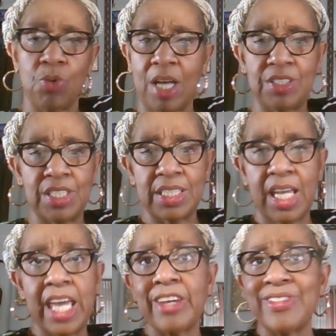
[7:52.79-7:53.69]
I just
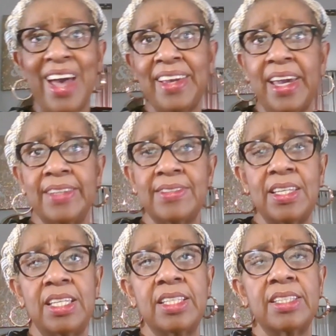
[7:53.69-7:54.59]
can't because I can't
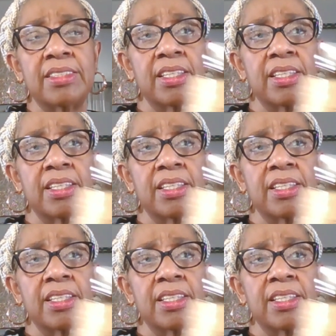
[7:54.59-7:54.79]
see it.